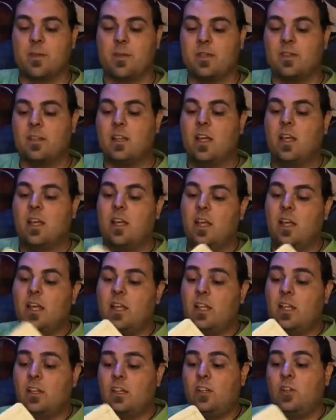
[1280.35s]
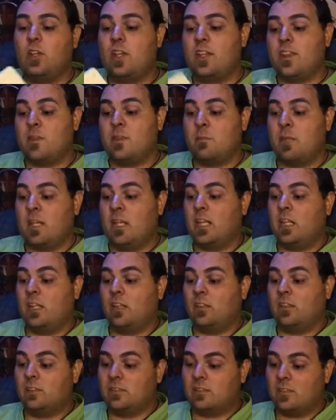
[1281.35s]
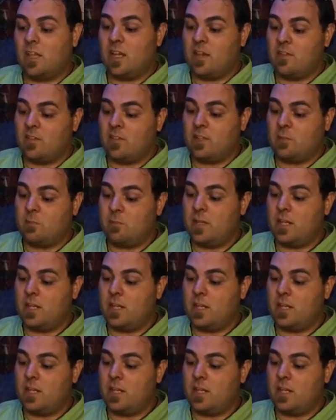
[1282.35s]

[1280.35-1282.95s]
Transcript: but you get the meaning of it.